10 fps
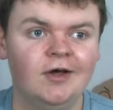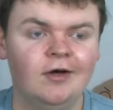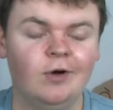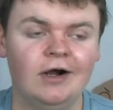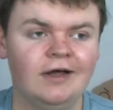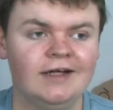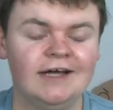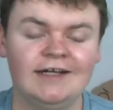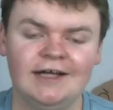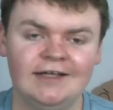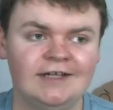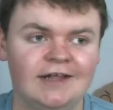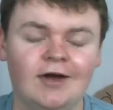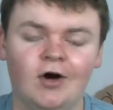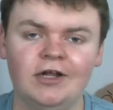well,
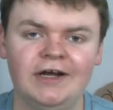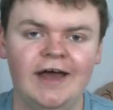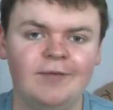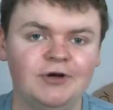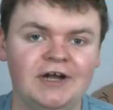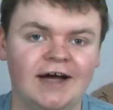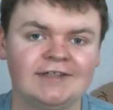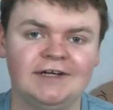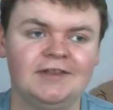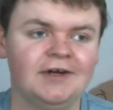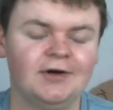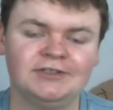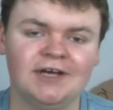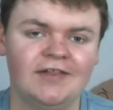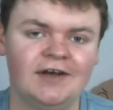they call it name redacted. They don't
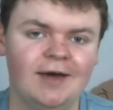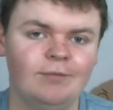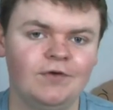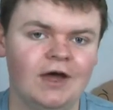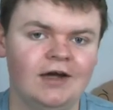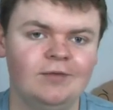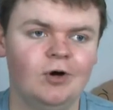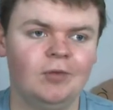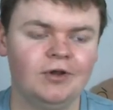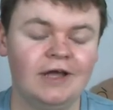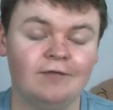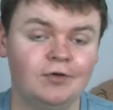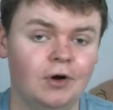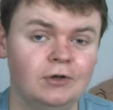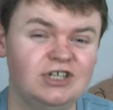say the name of it anymore, but they have
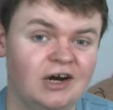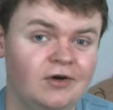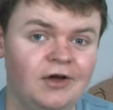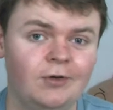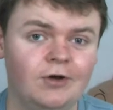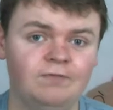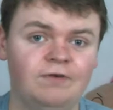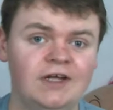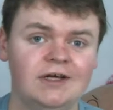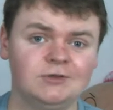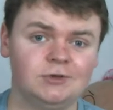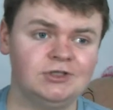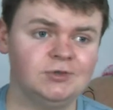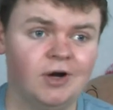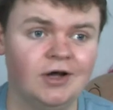their own channel now called Vidiots,
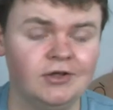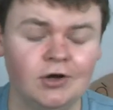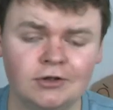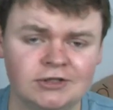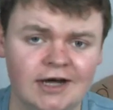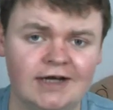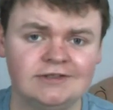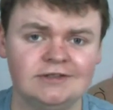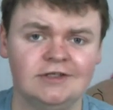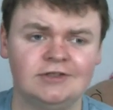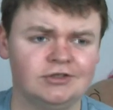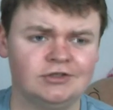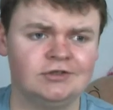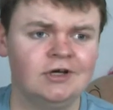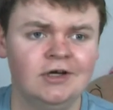which is part of the Yogscast, and
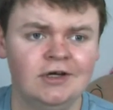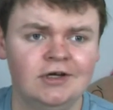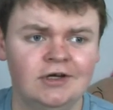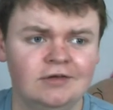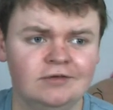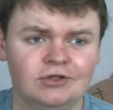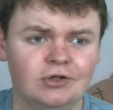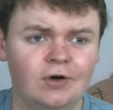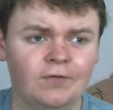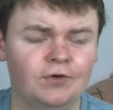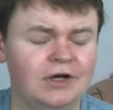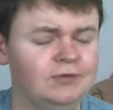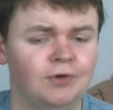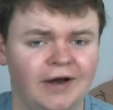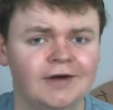there's a lot of really
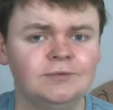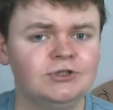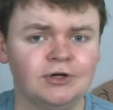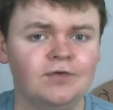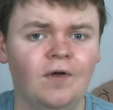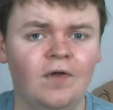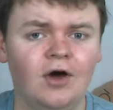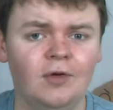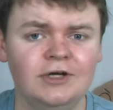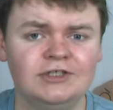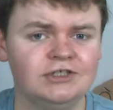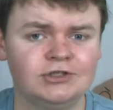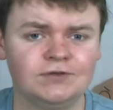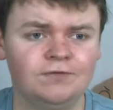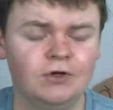random stuff on there, which is
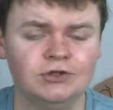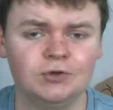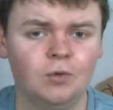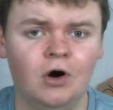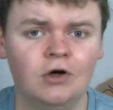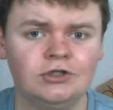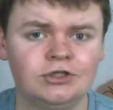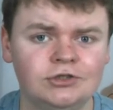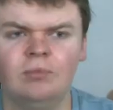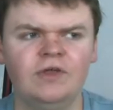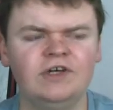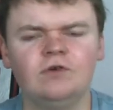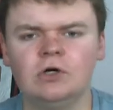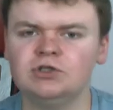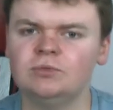just fun to watch. But then
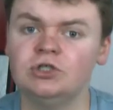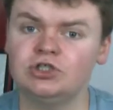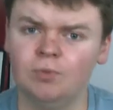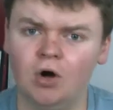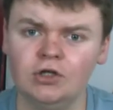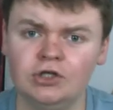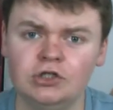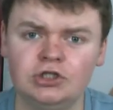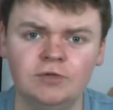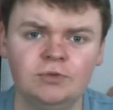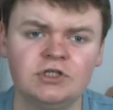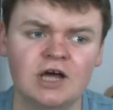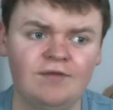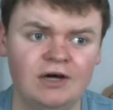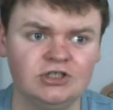you've got some of the smaller YouTubers
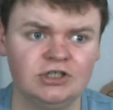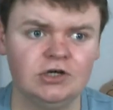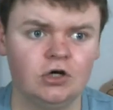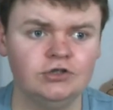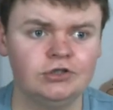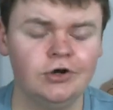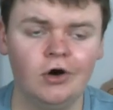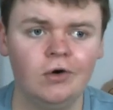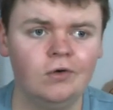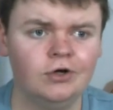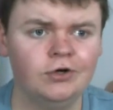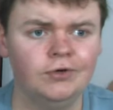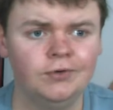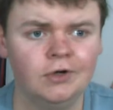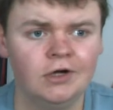that I've actually gotten to know,
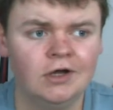who